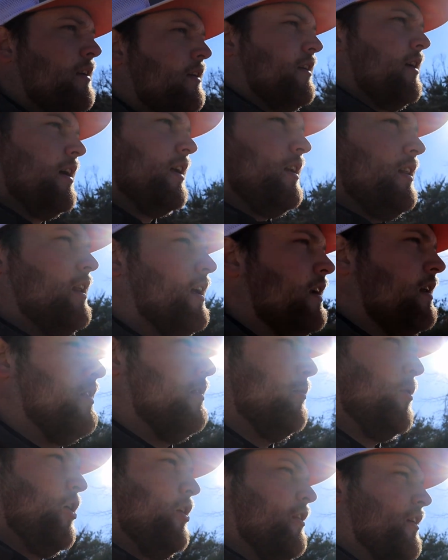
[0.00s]
got a lot of the
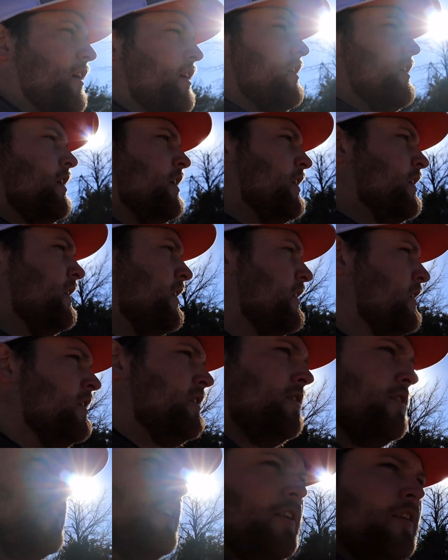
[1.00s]
ball there.
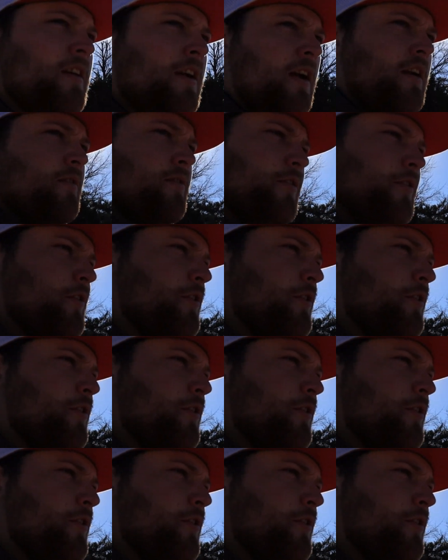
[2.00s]
So kind of flew the